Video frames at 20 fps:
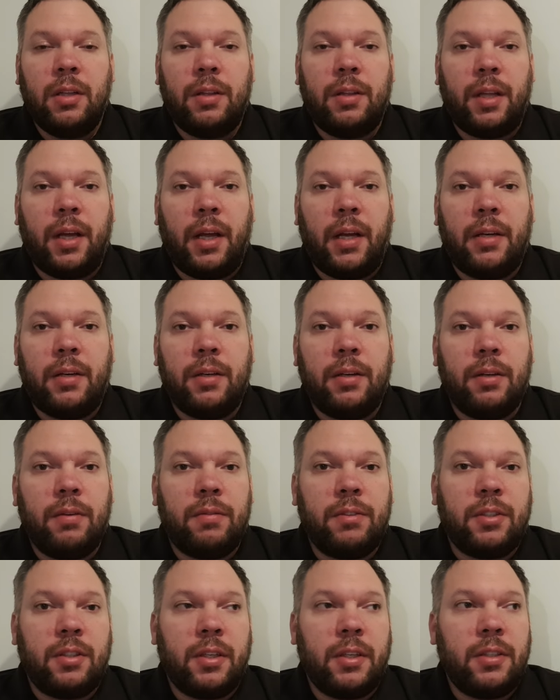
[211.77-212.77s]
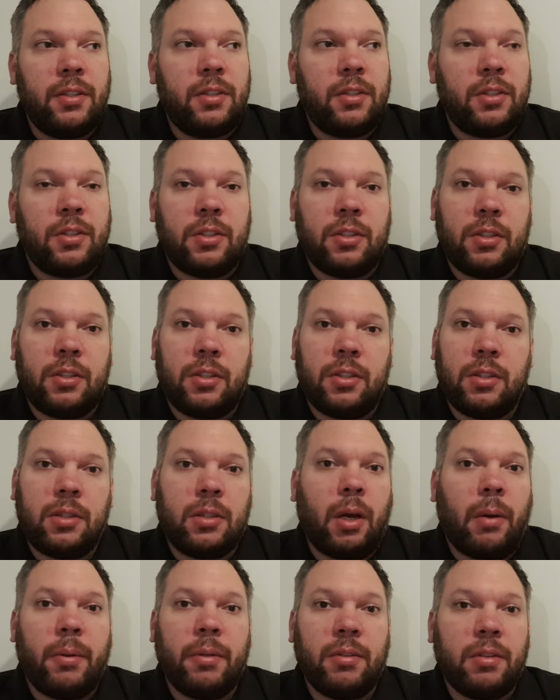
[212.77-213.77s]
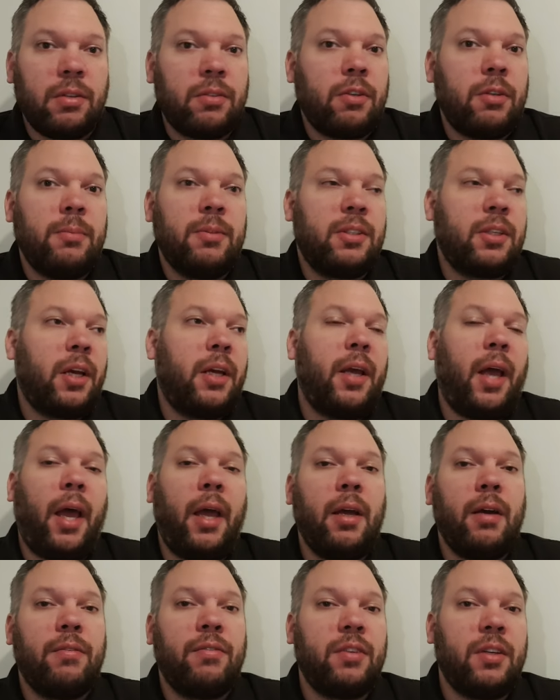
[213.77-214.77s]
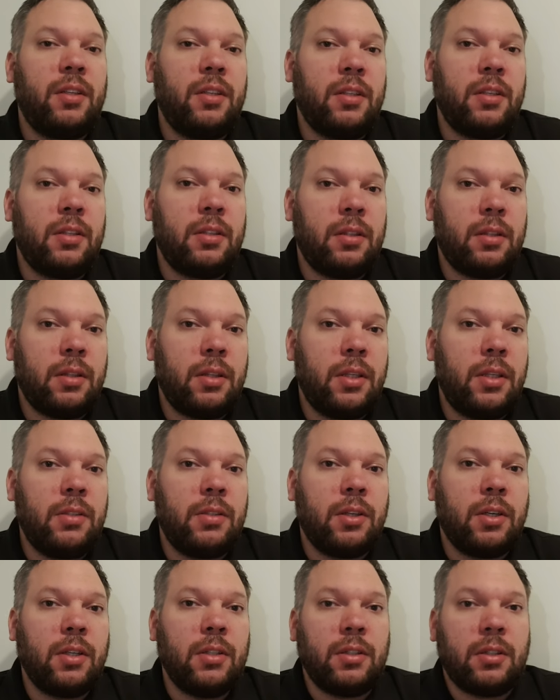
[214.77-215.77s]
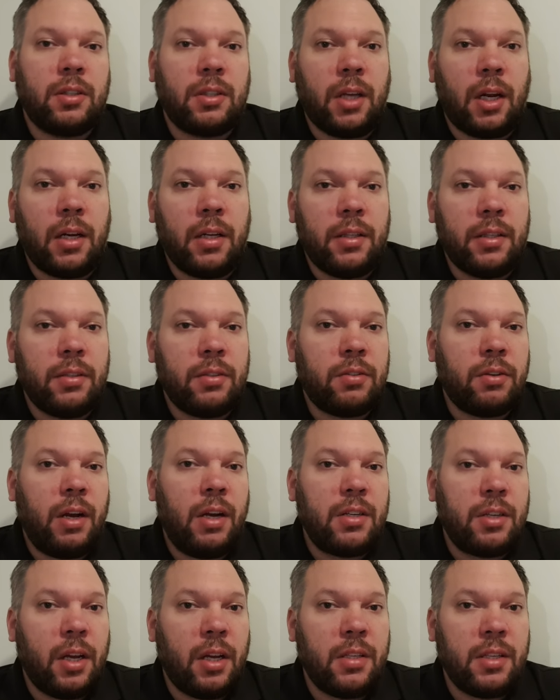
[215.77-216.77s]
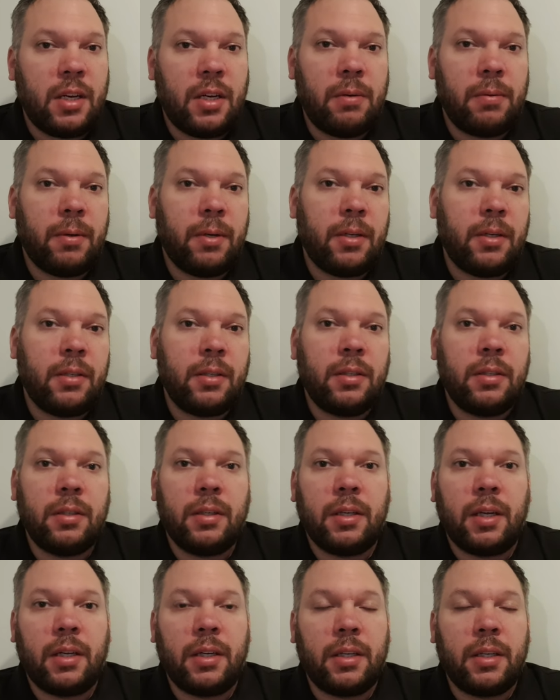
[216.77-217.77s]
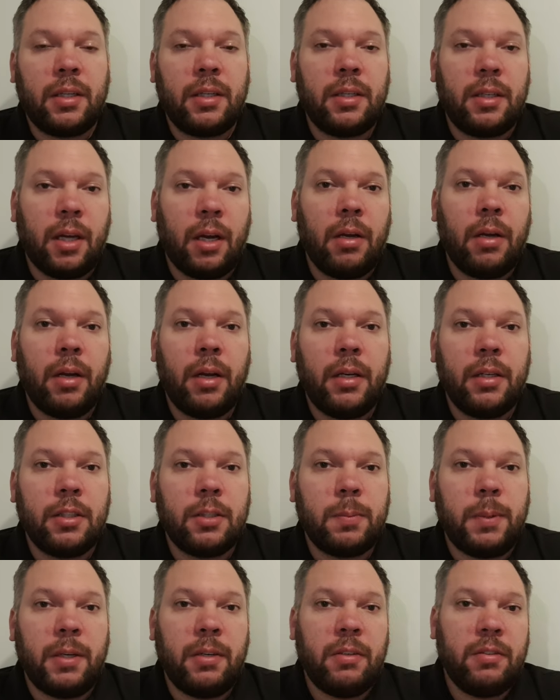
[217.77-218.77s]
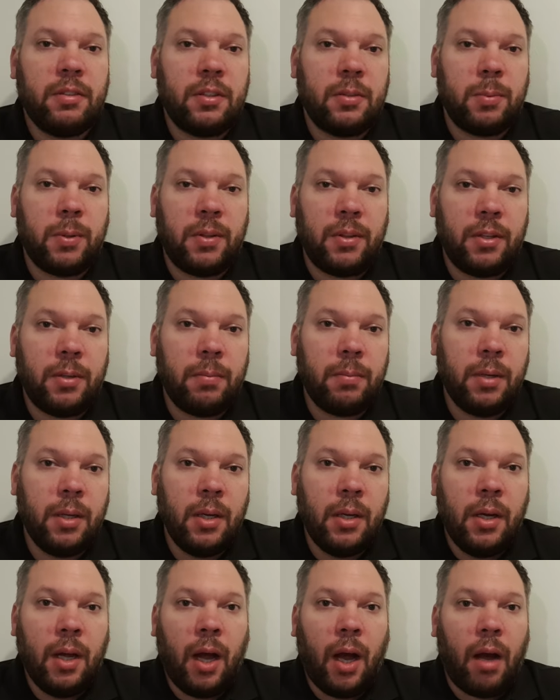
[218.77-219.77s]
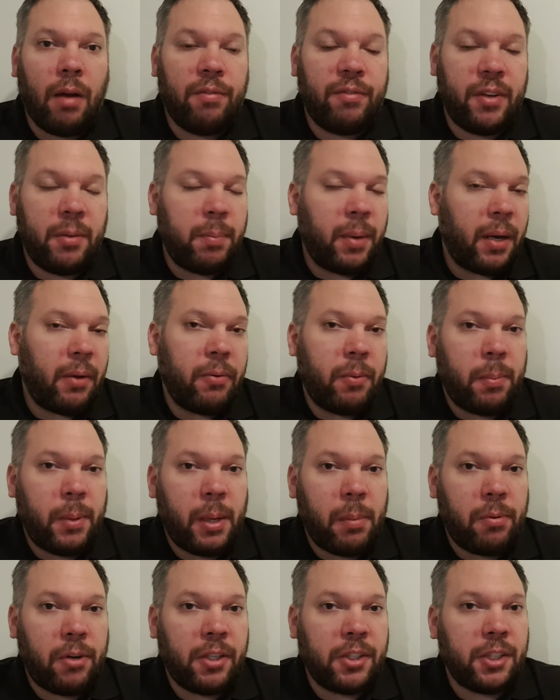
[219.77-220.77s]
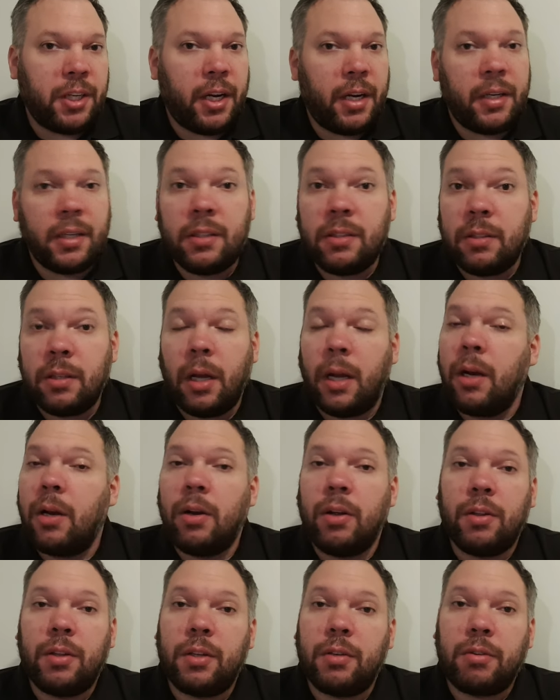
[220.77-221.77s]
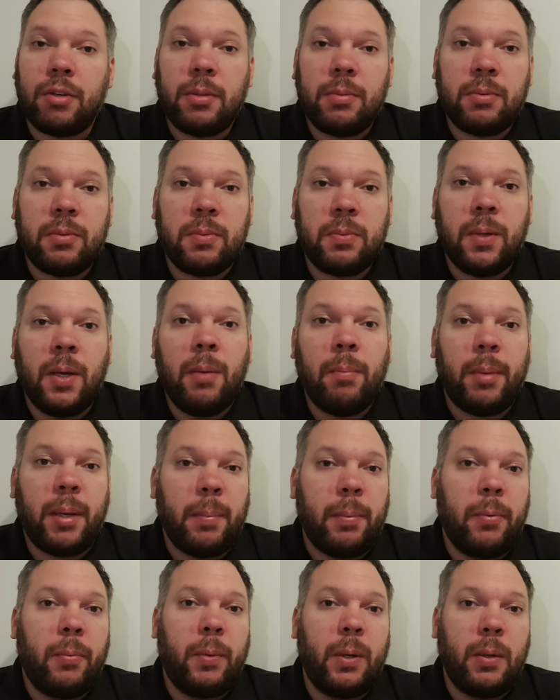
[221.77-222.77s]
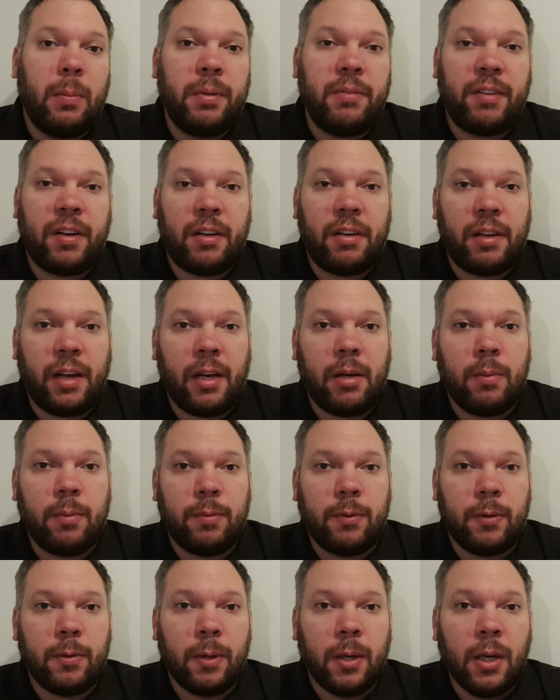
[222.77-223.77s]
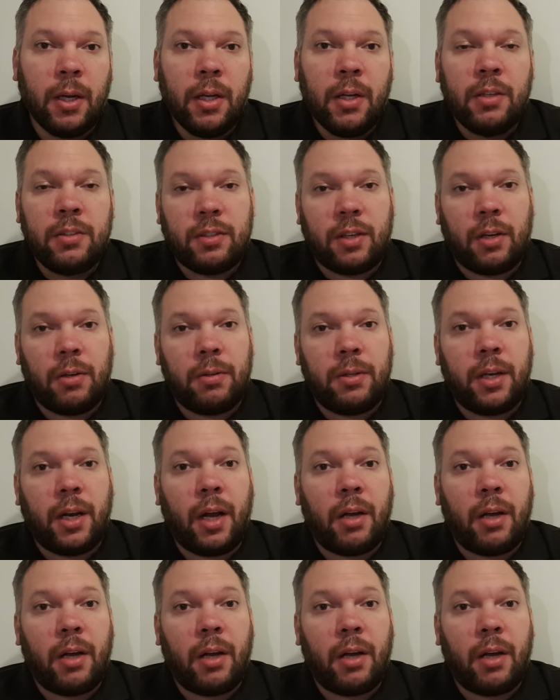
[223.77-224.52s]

then obviously just go into the group and say, hey, I've seen these guys are selling this tarantula. Has anyone had any experiences with them? Feedback would be appreciated. And a lot of the groups, people will be very helpful. So,